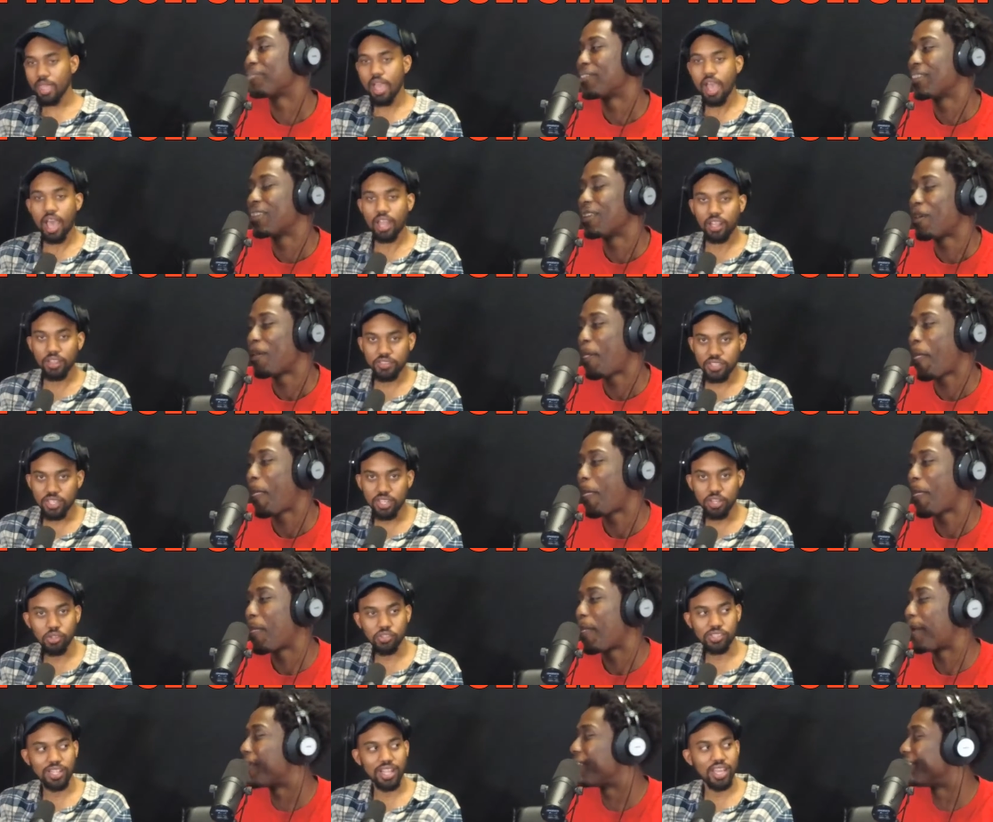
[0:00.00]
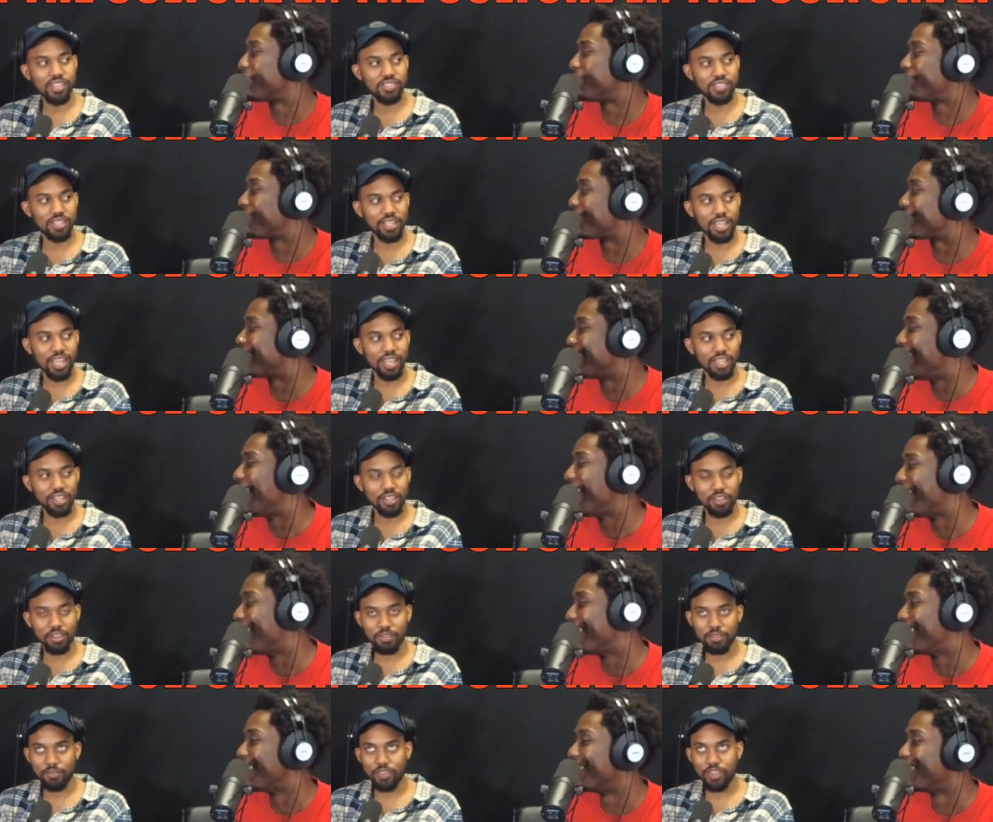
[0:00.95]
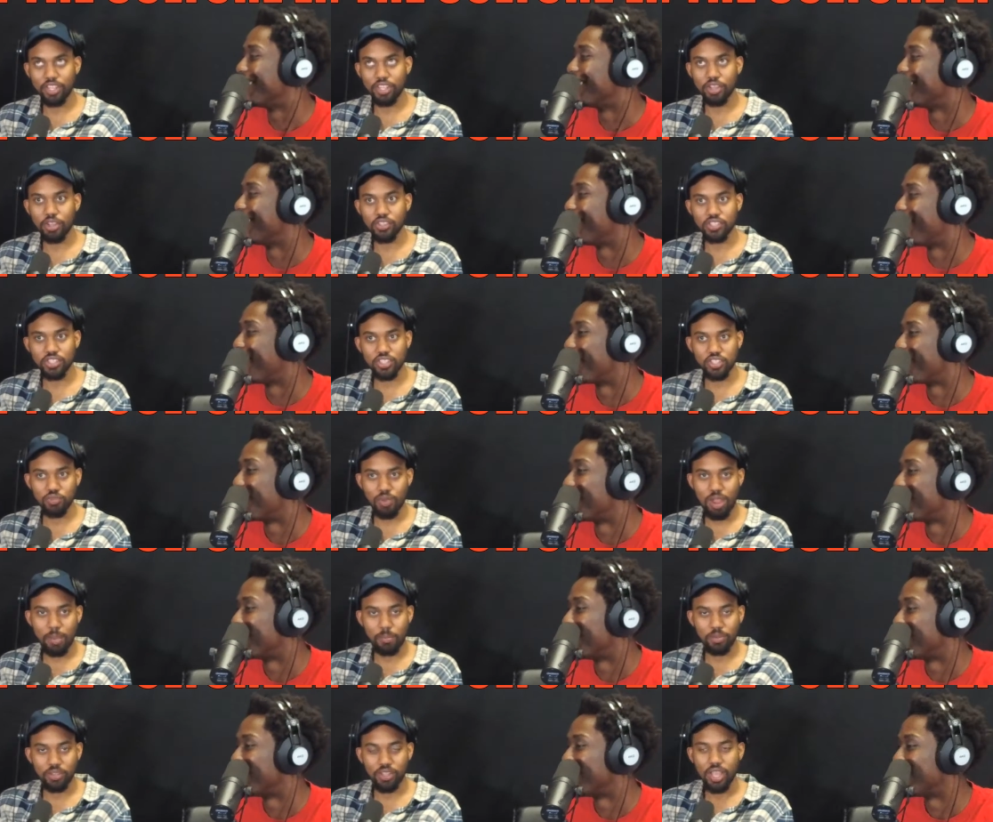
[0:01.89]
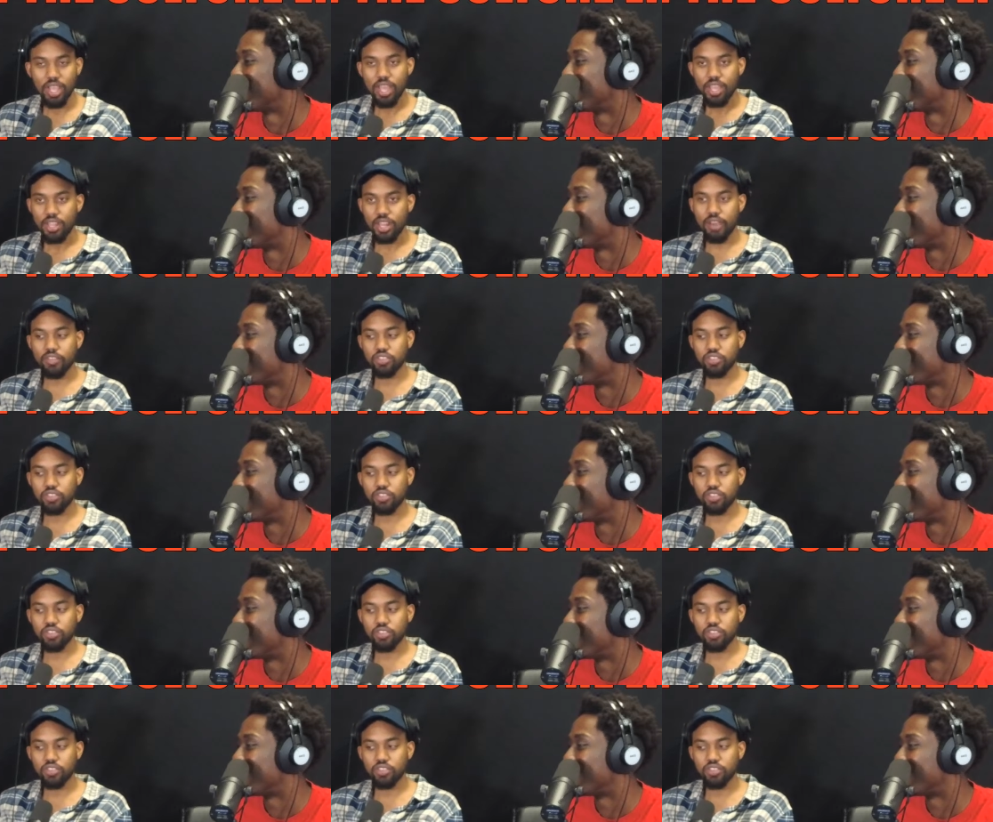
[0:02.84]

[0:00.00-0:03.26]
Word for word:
Speaker 1: I love seeing those classic like yeah. videos of just rappers. They